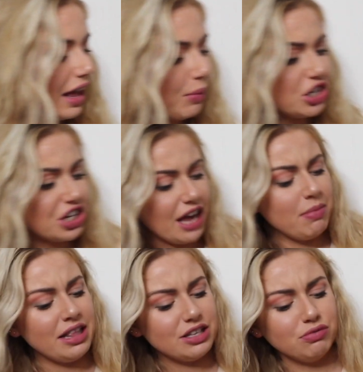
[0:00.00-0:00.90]
which came
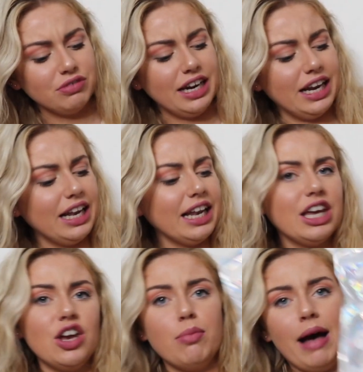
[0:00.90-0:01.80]
in this really
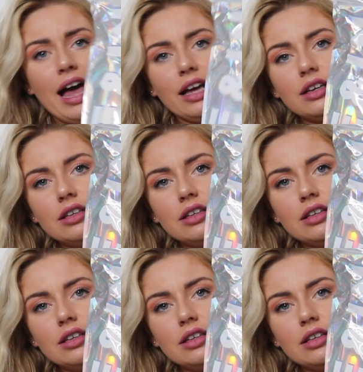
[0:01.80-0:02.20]
cute bag.